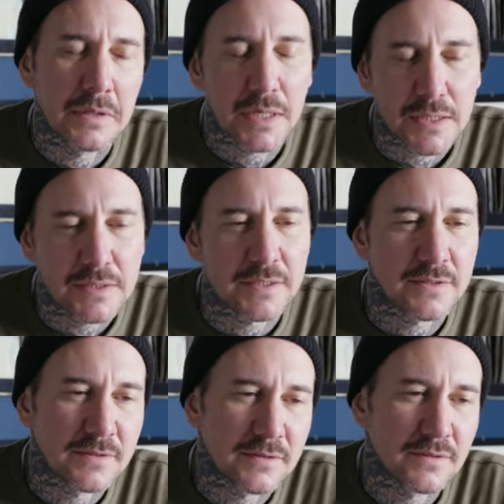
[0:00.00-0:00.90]
like
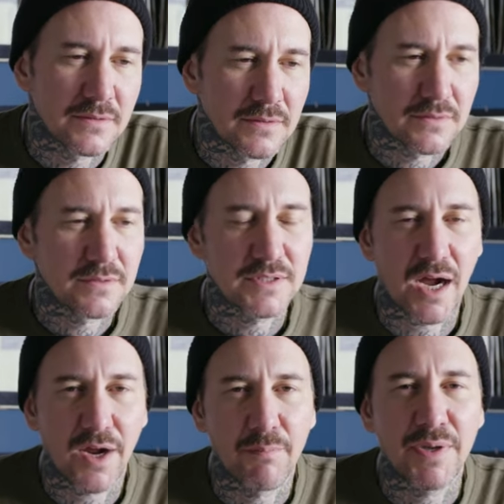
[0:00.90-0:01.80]
this ti